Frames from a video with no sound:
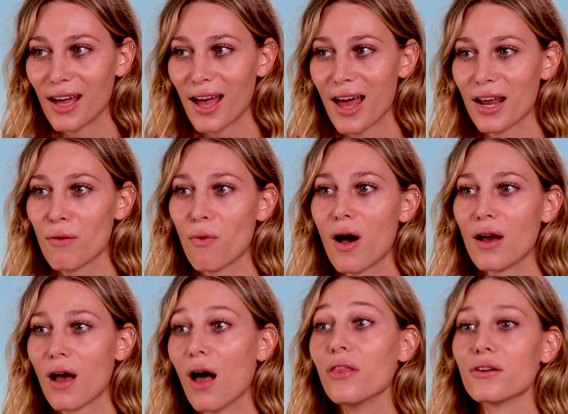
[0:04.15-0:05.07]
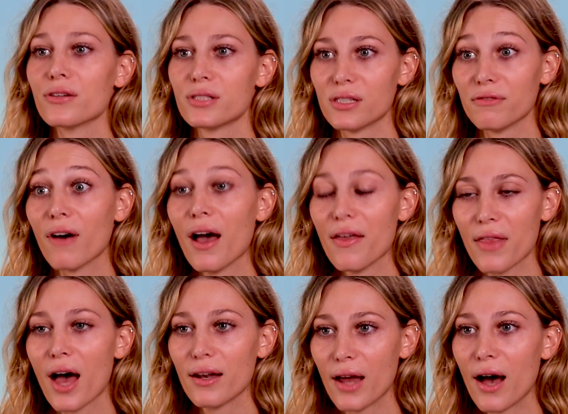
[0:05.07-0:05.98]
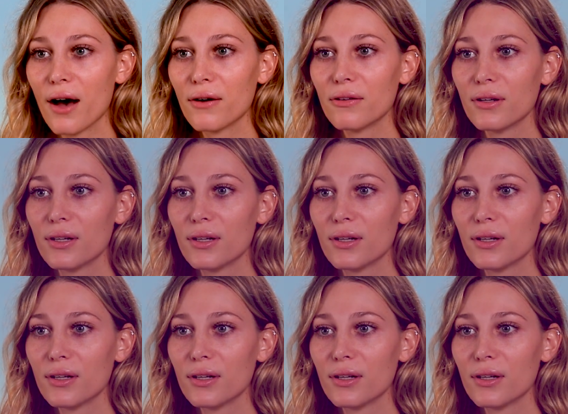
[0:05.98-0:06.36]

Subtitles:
and I want others to find that now.